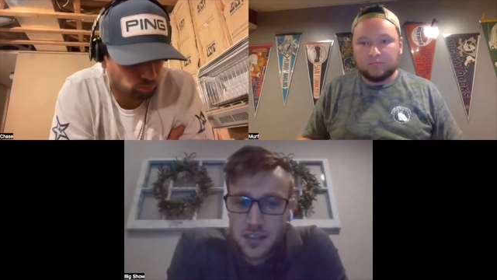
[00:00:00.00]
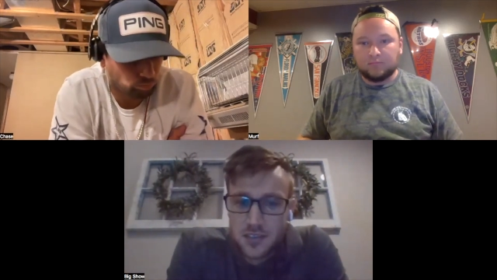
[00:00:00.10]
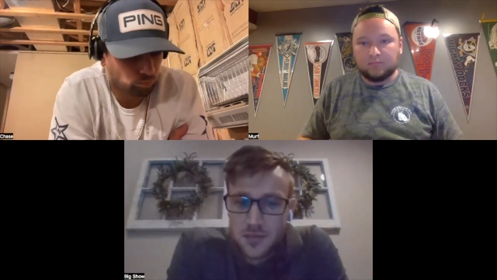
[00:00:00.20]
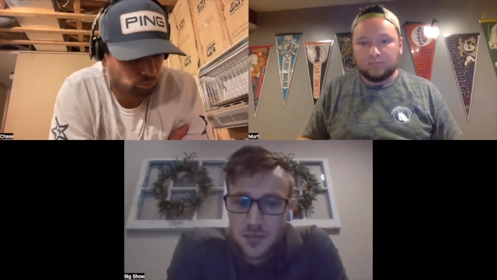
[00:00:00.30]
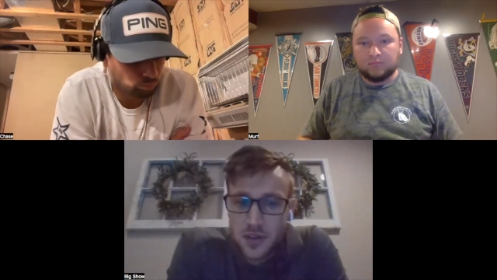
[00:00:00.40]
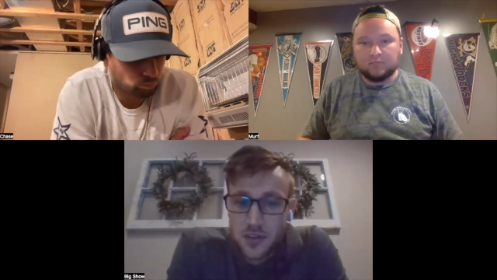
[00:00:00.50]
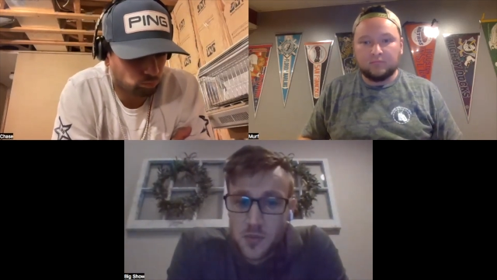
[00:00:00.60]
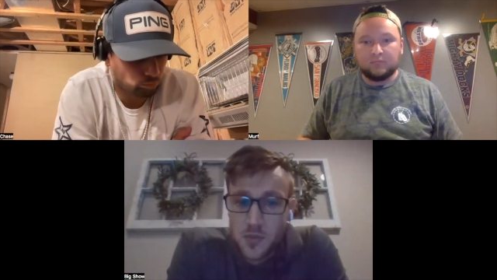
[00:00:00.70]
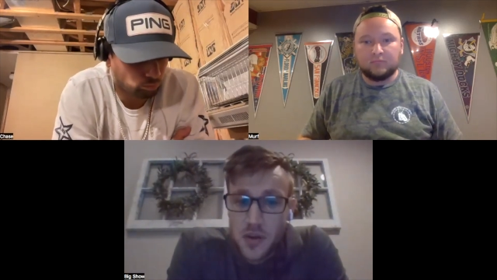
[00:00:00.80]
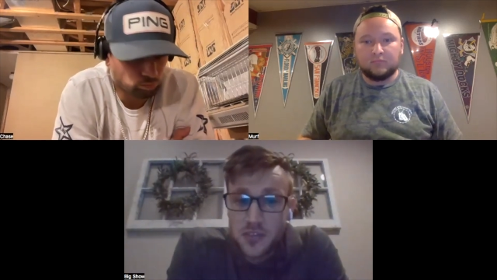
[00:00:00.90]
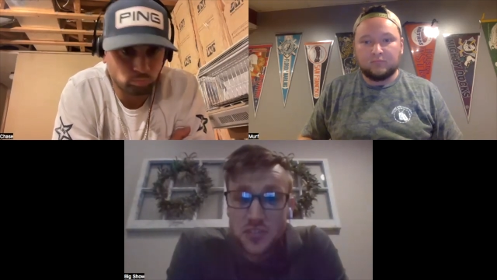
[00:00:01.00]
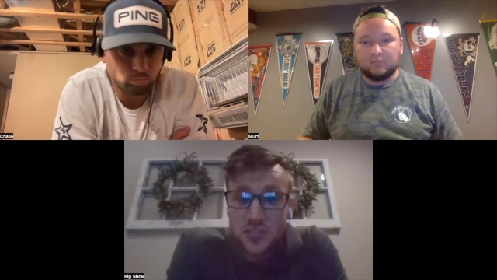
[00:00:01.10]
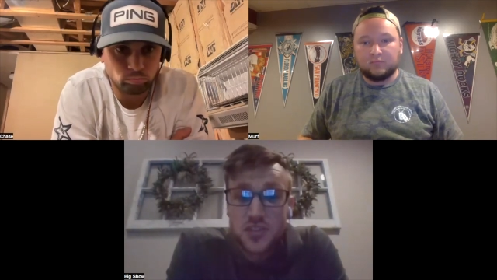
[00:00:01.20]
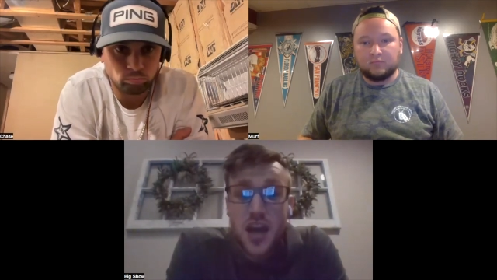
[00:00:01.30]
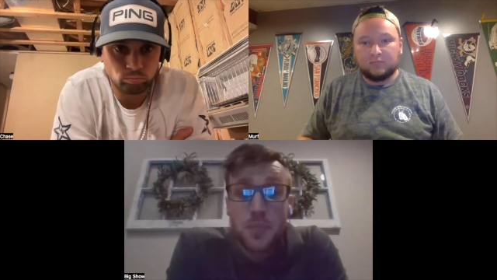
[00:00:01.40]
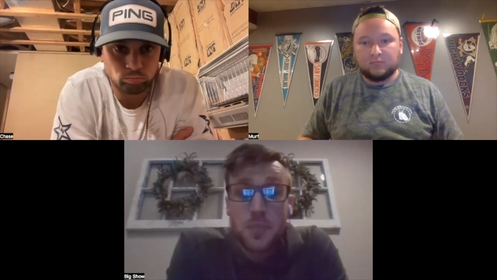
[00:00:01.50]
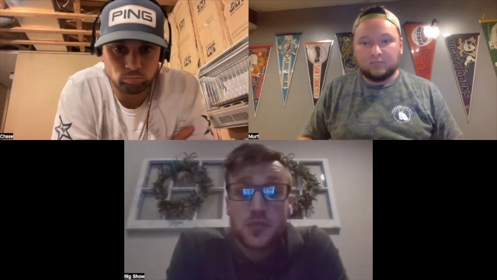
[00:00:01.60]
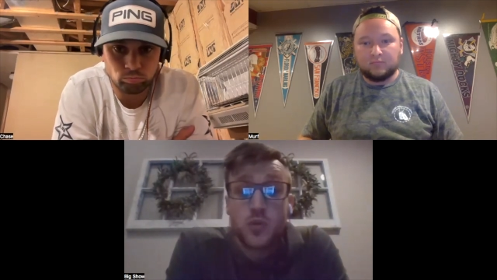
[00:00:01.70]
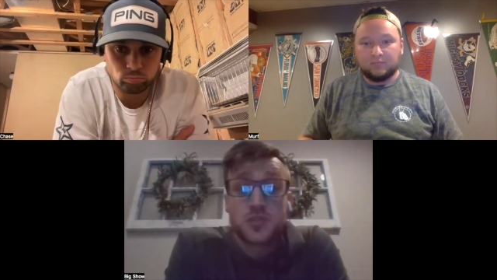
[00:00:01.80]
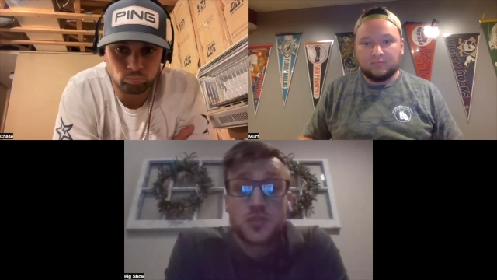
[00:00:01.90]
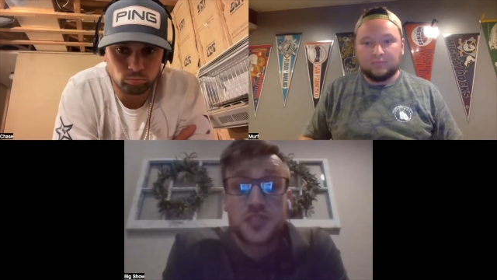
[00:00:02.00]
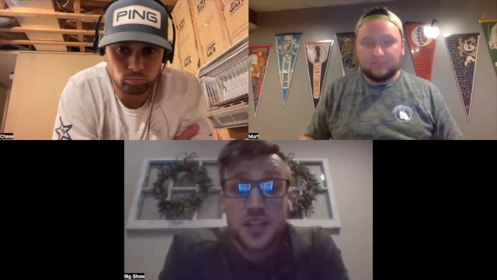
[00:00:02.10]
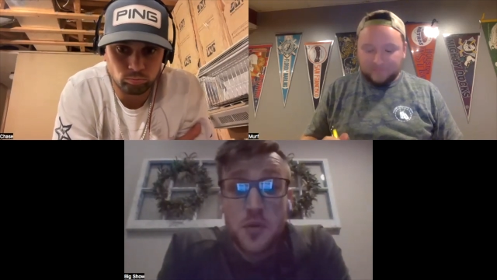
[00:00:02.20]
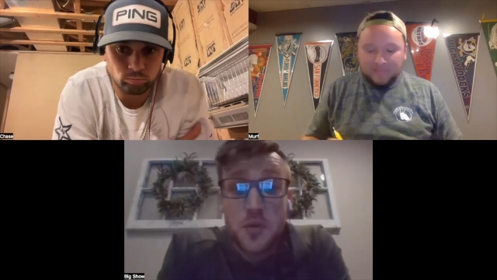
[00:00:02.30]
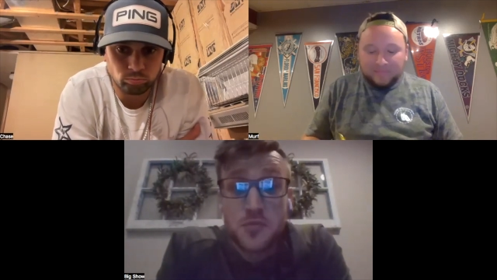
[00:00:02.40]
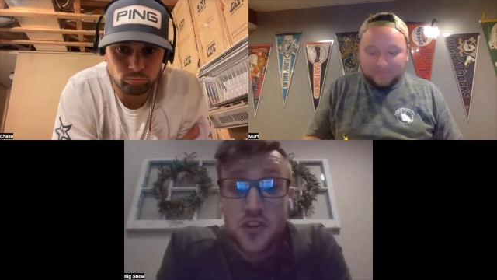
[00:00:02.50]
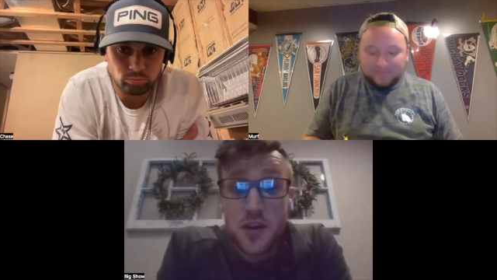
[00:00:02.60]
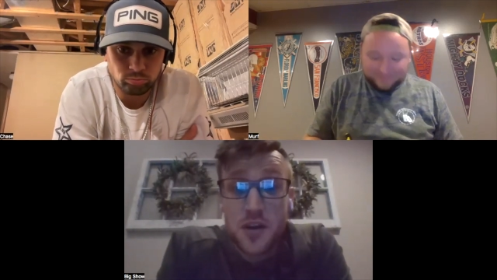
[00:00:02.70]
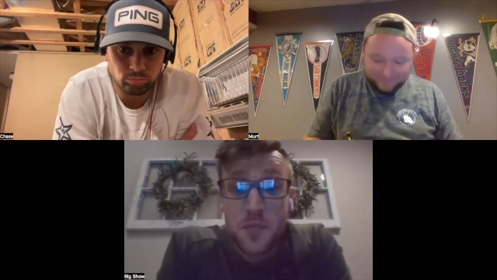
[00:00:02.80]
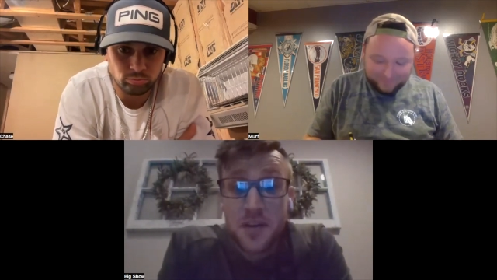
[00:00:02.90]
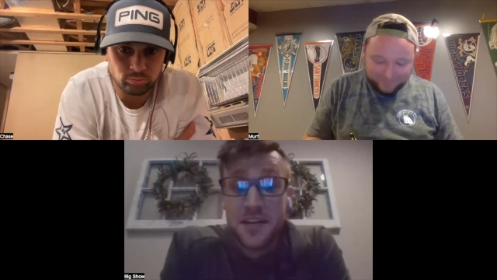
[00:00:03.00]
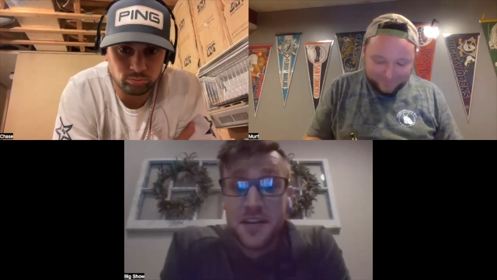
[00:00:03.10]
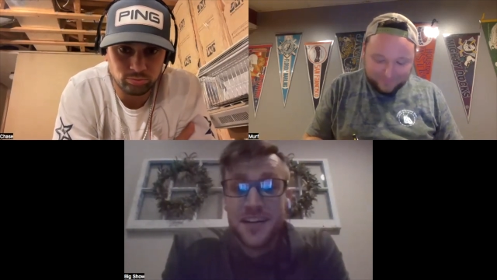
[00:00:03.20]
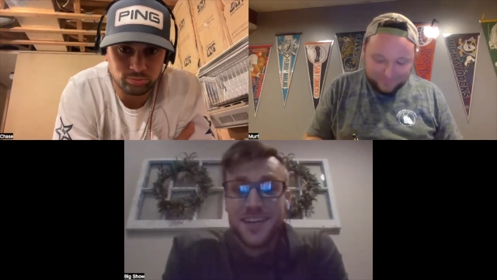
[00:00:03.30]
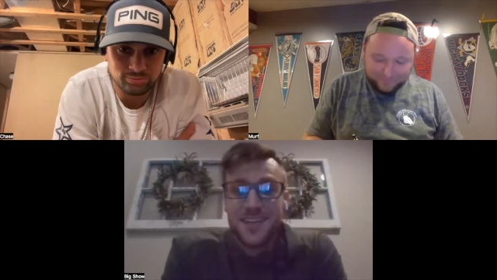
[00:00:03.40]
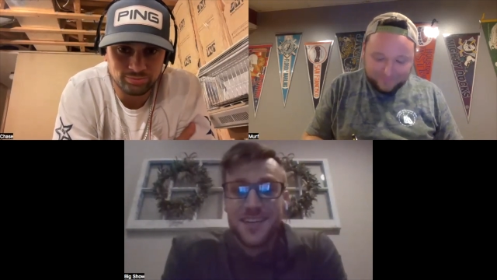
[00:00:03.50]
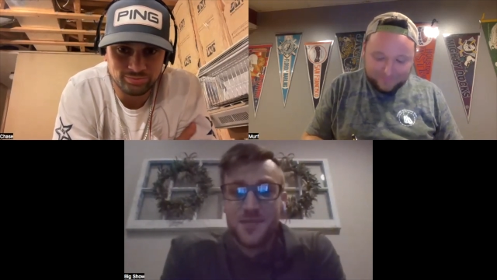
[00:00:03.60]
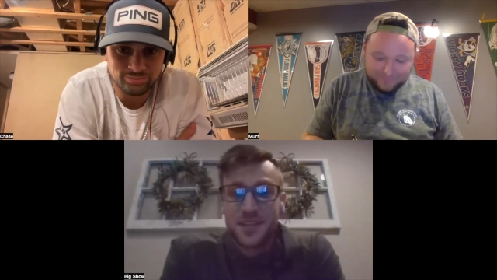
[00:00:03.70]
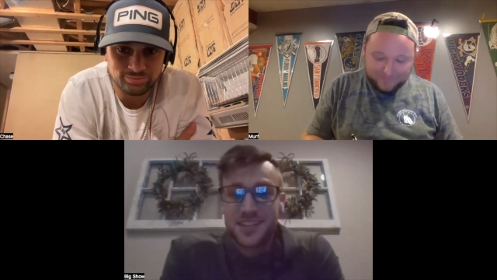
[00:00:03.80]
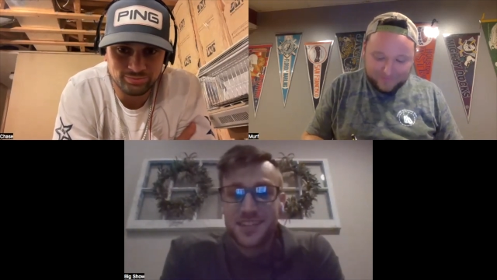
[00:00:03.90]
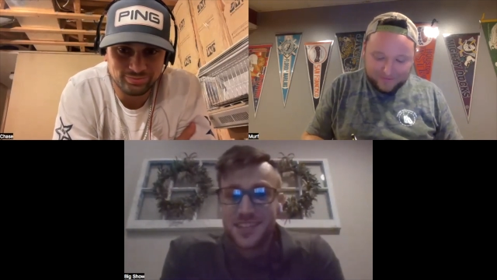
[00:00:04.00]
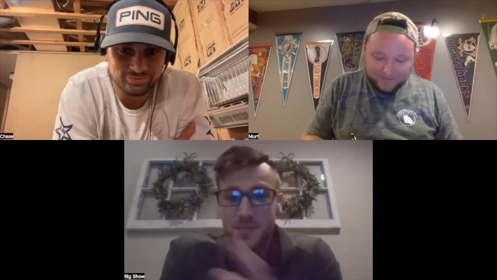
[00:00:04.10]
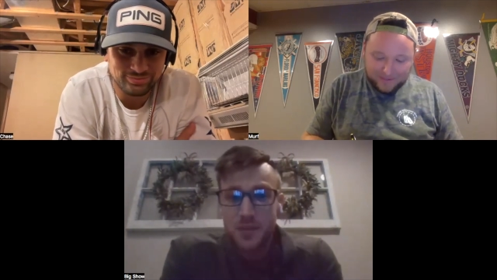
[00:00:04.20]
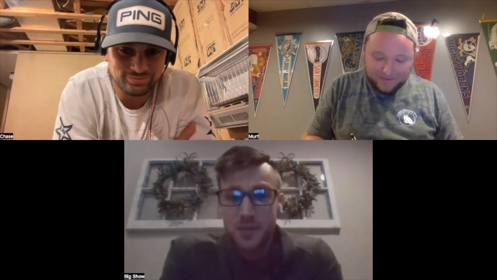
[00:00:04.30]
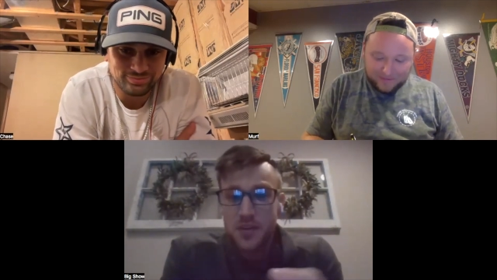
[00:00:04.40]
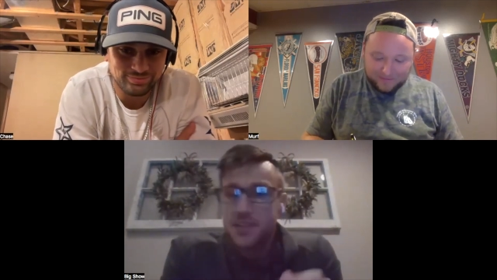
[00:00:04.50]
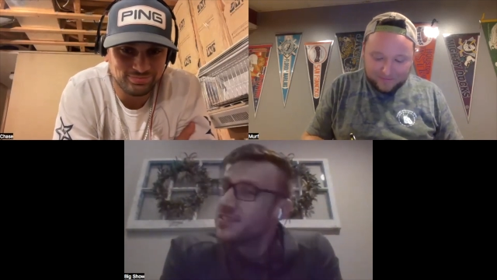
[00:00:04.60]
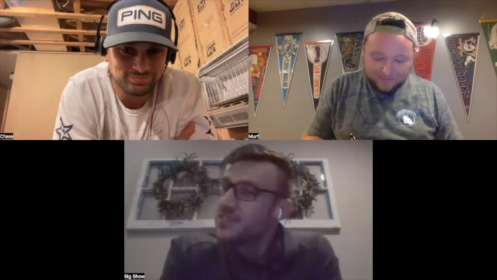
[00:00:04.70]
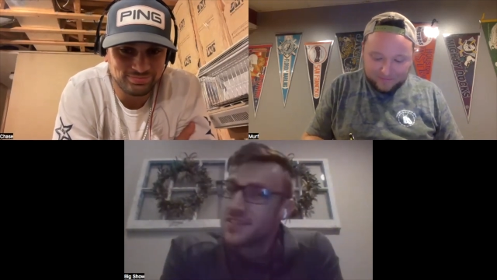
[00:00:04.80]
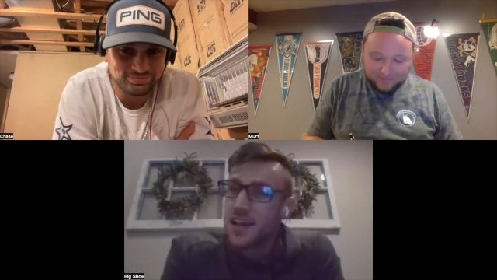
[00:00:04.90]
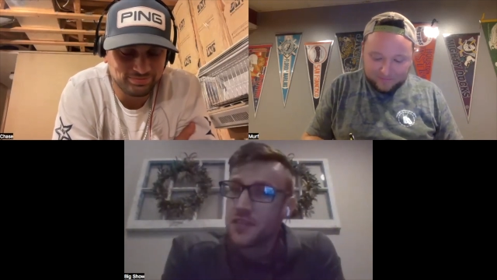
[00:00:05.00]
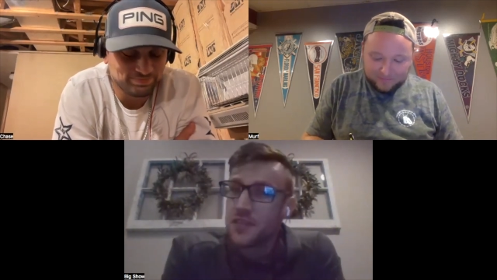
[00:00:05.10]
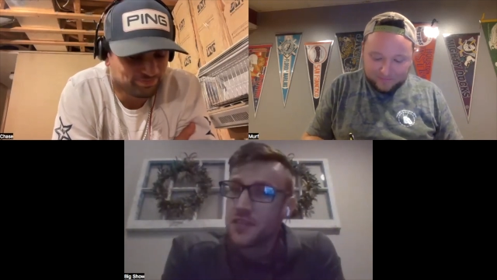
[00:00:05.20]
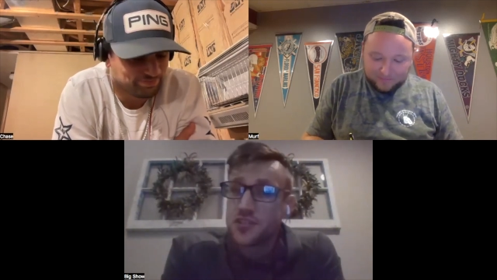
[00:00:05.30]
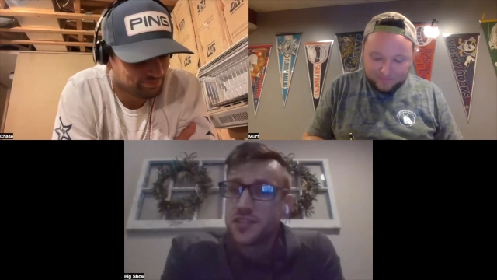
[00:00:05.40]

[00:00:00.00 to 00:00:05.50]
Speaker 1: Well, you better snap into a slim jim, because give me Randy Savage.